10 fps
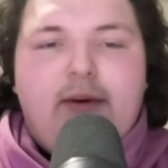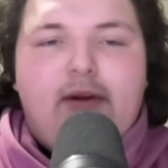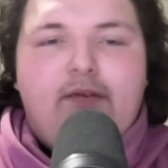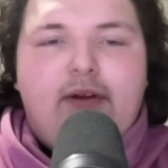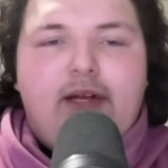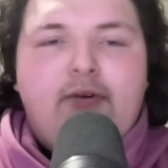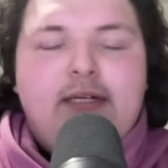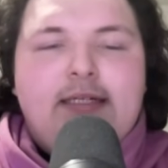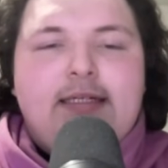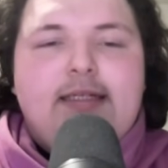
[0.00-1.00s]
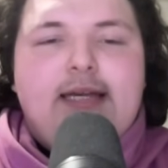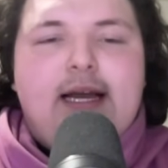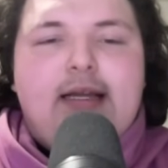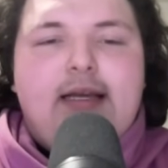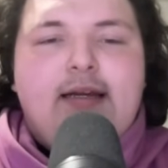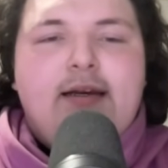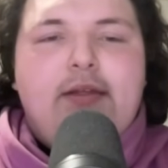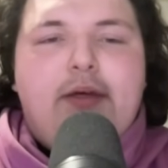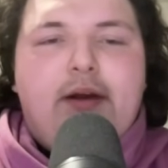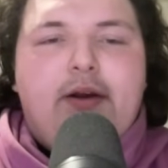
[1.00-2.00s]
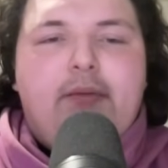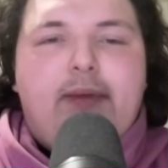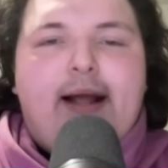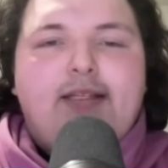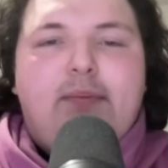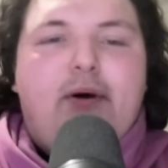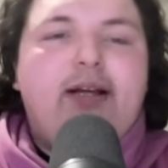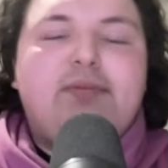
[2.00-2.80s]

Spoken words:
We're here for you talking Thunder basketball.